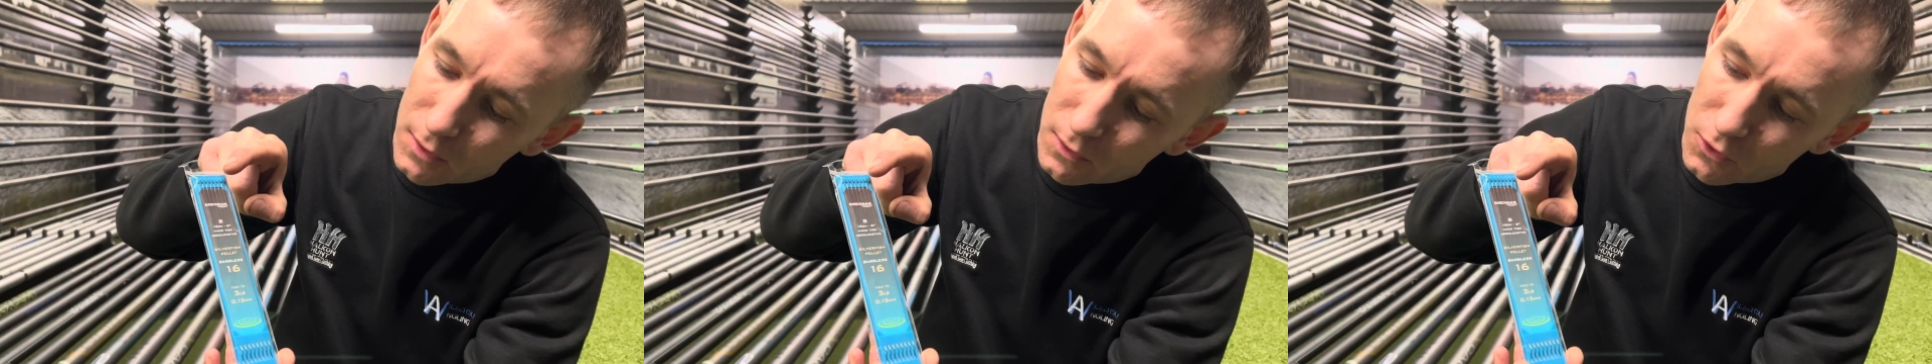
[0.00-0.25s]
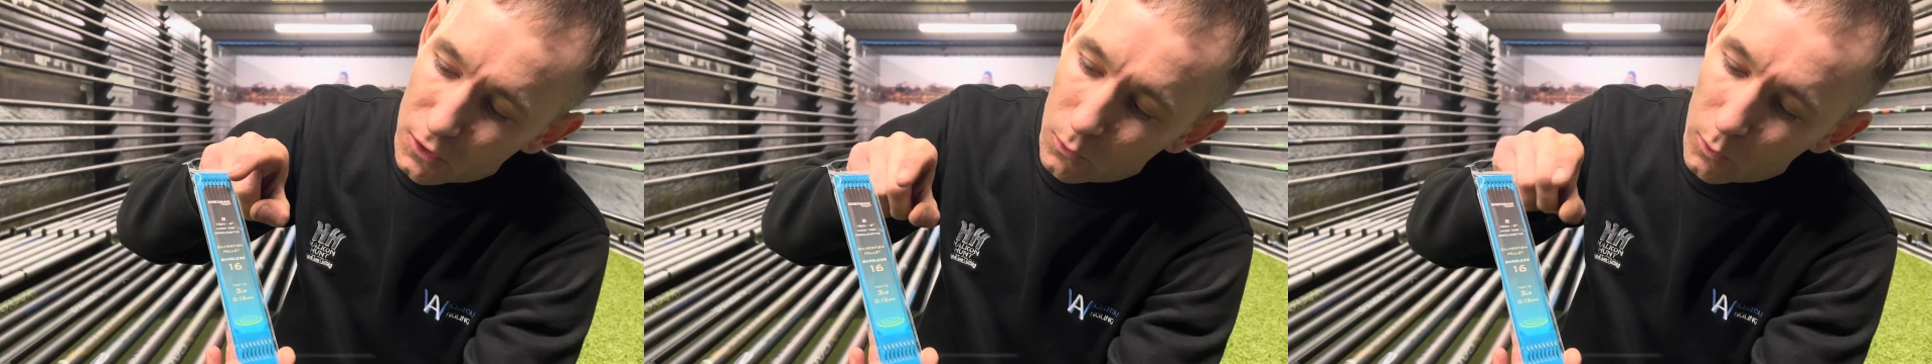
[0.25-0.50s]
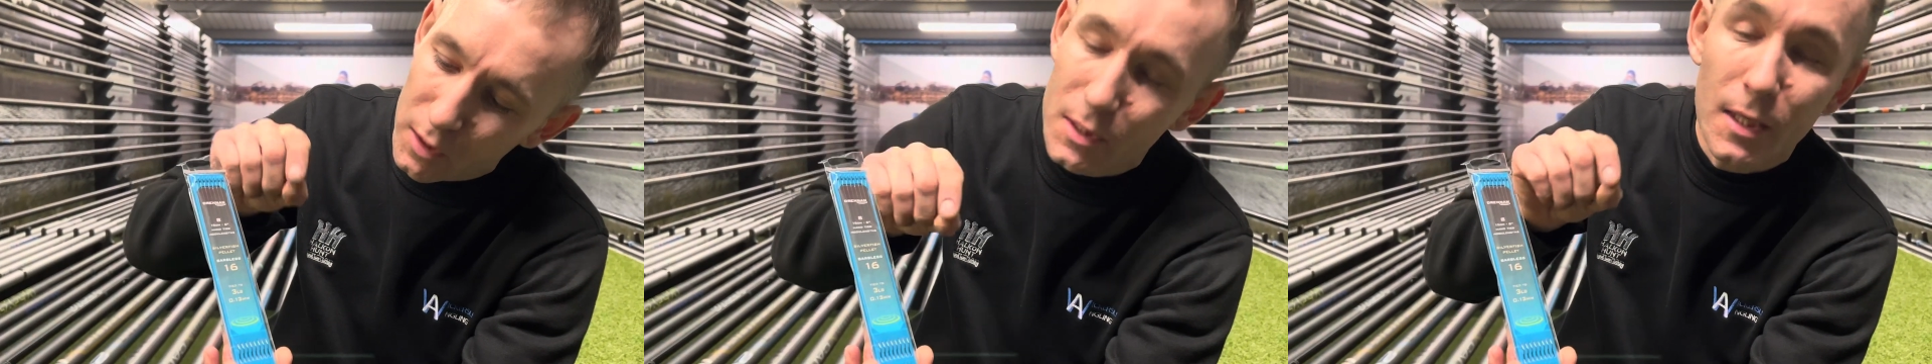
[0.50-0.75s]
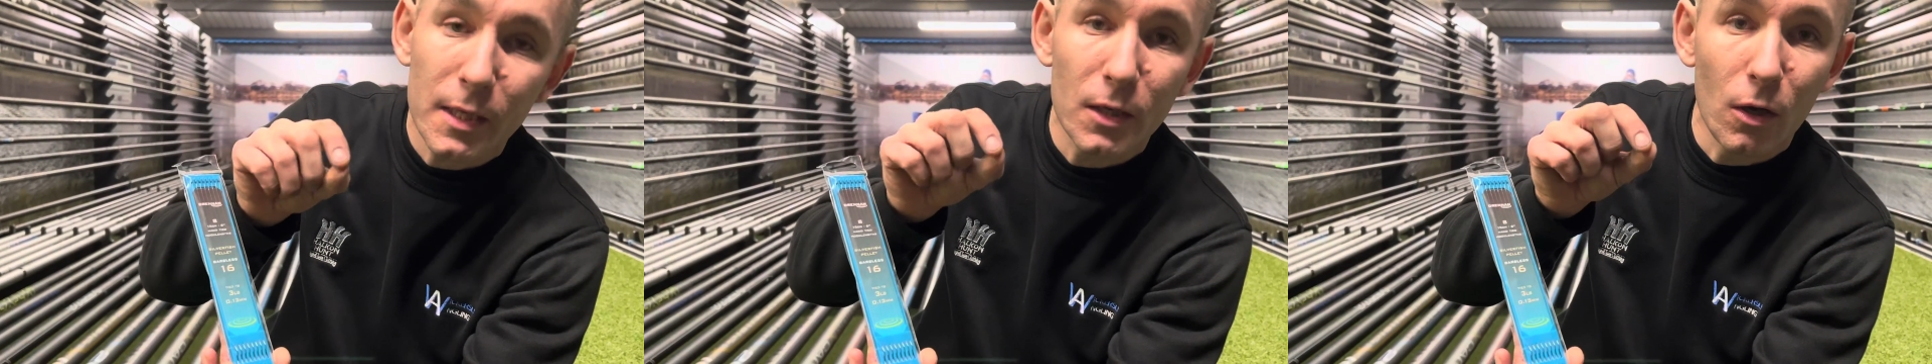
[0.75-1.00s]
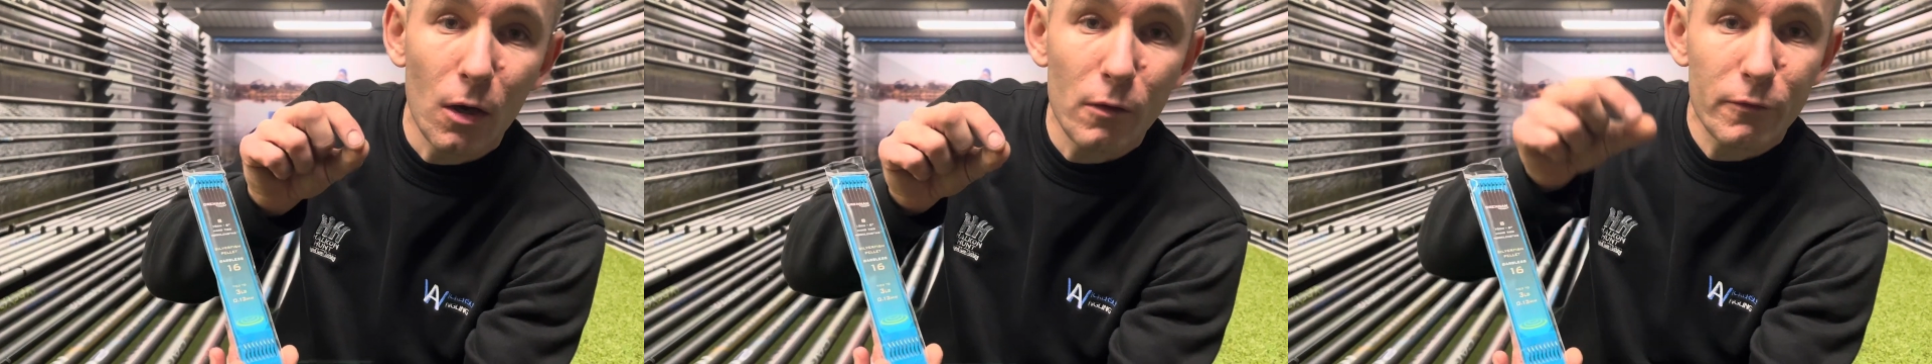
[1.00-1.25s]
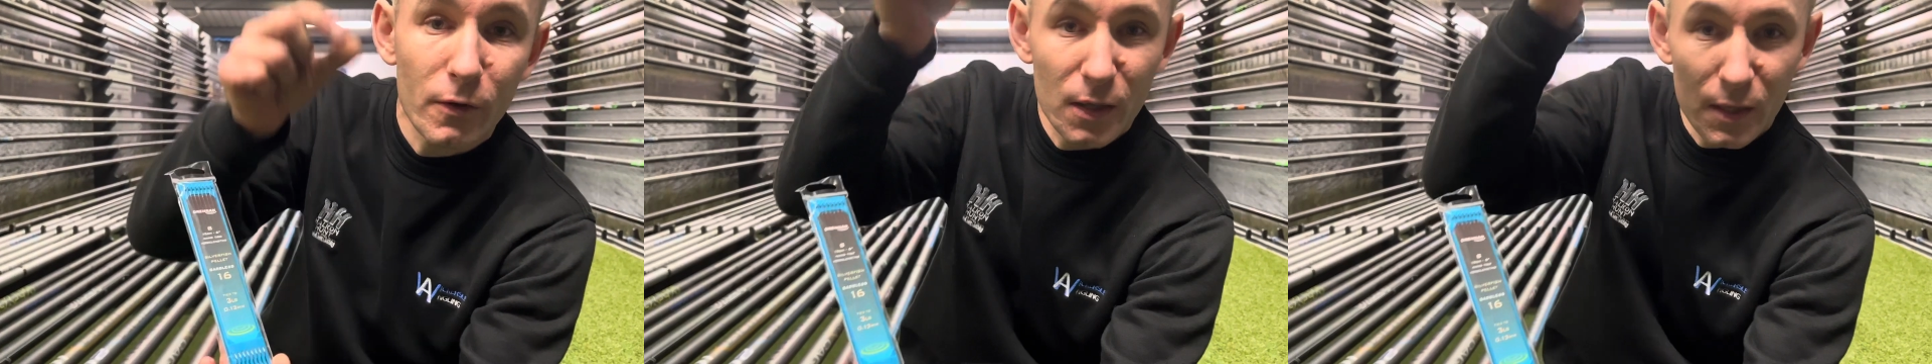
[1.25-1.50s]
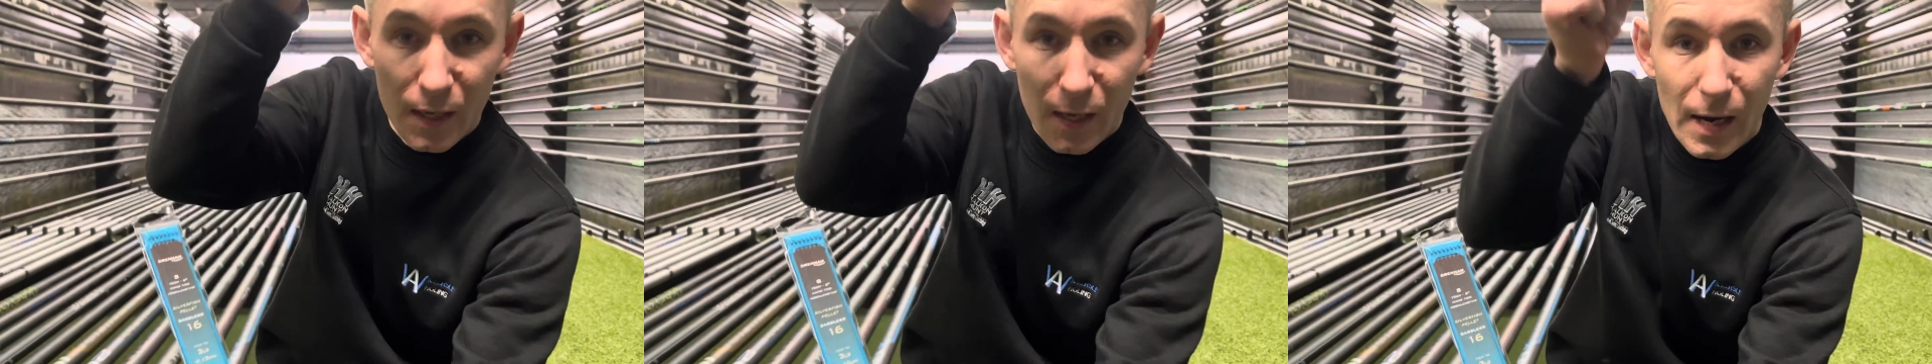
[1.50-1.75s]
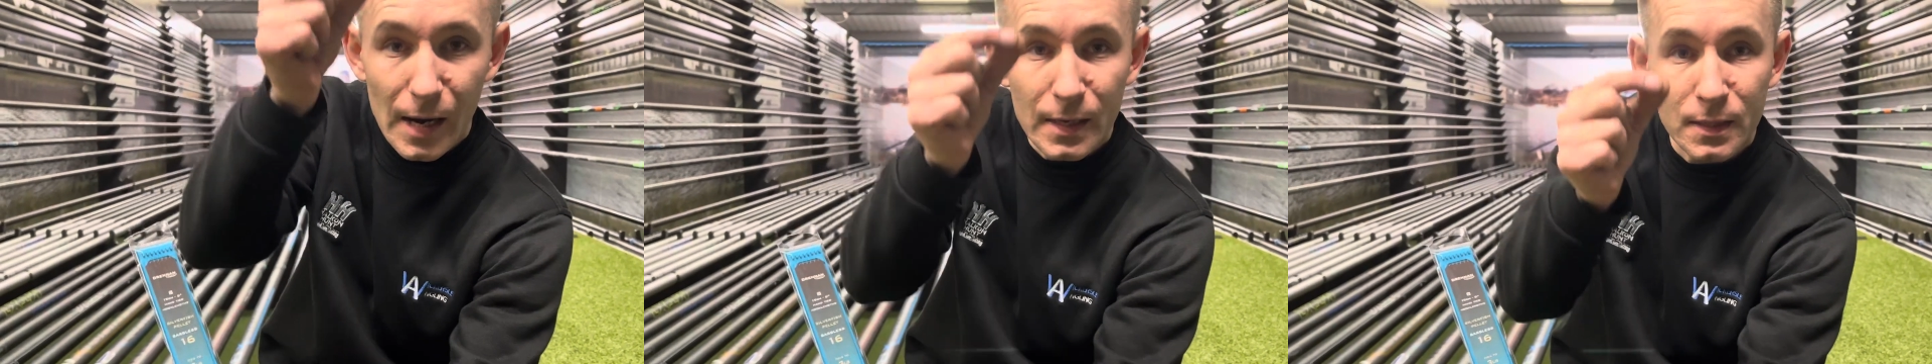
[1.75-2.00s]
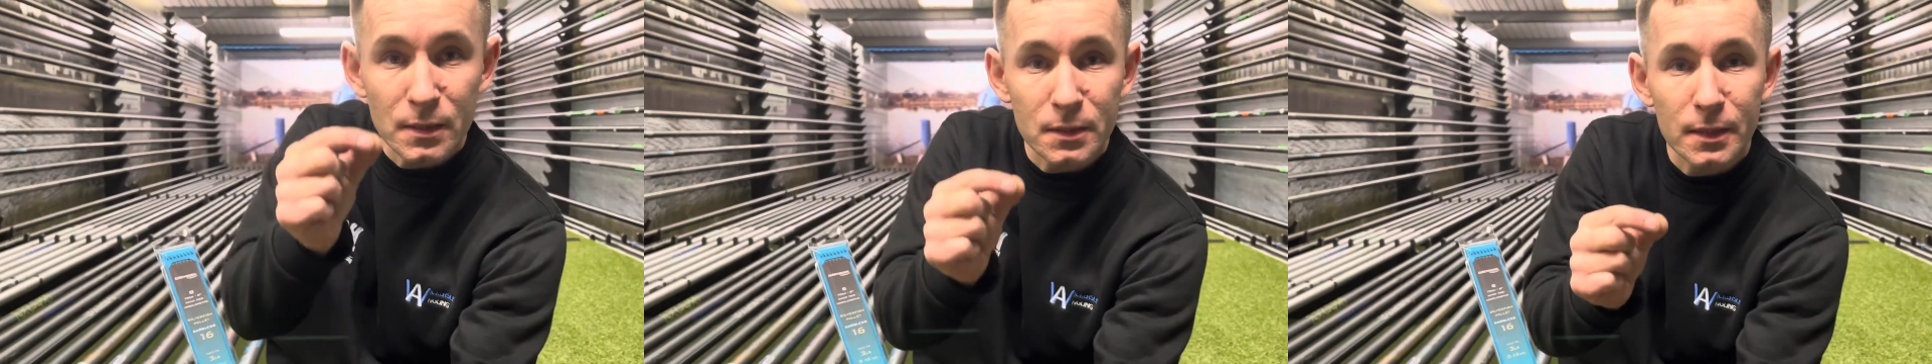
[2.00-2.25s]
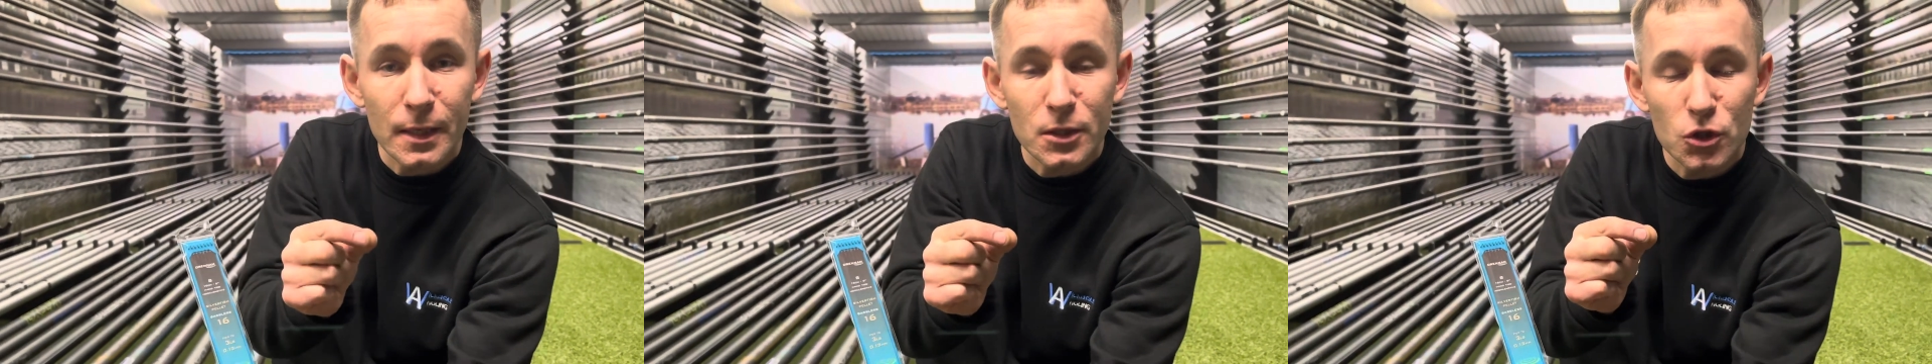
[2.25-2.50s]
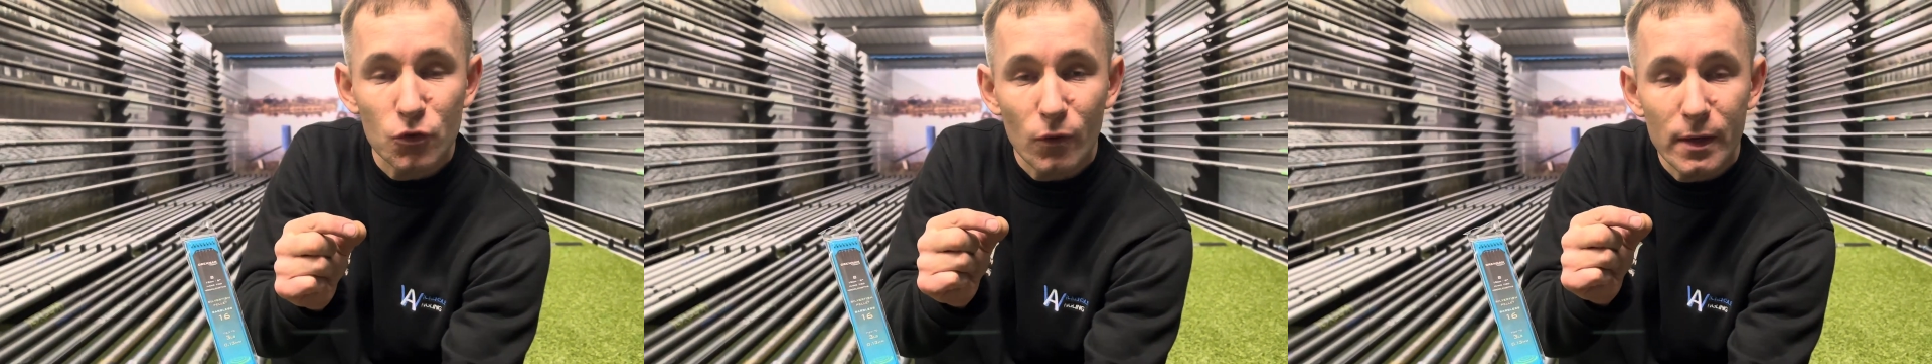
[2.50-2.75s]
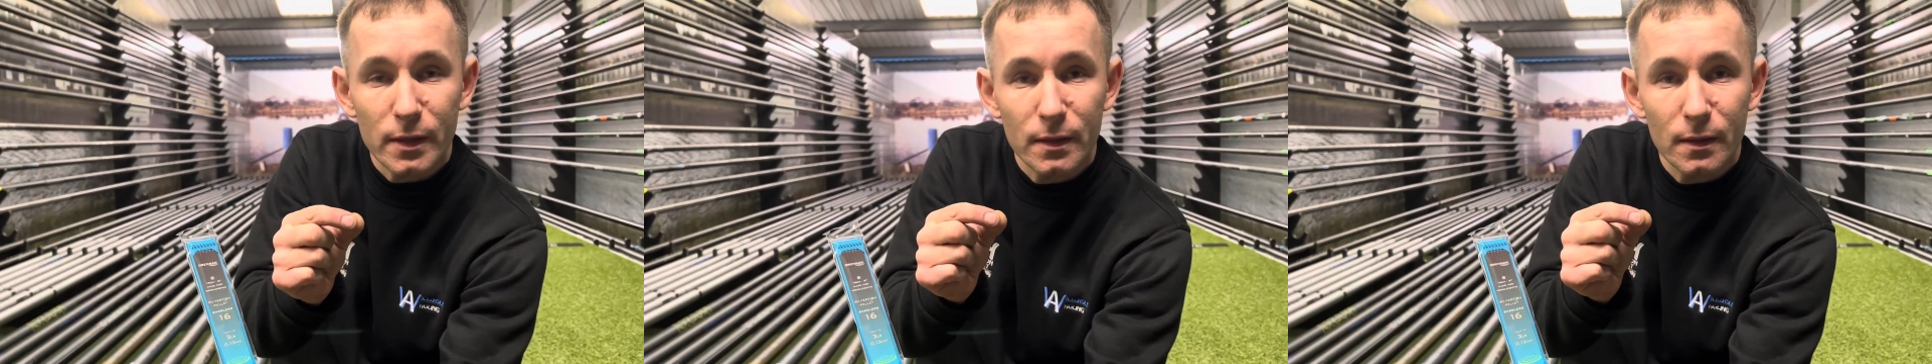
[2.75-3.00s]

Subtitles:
so when you take it off it hangs dead straight.